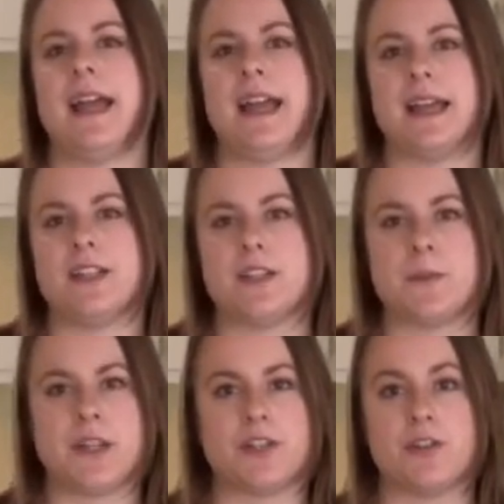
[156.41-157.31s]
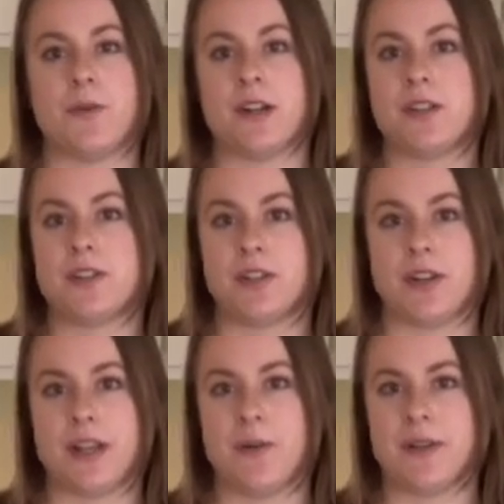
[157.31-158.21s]
and just make sure you are
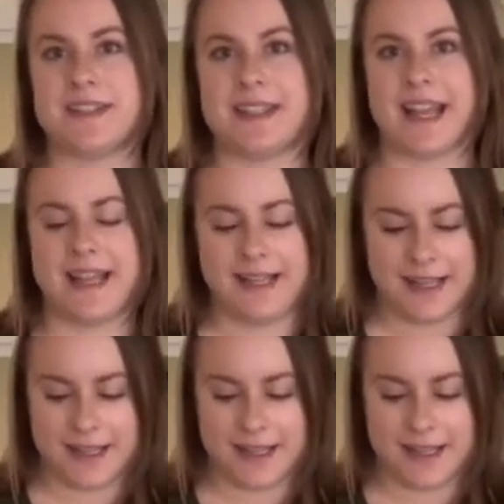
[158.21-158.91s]
stirring it once a day.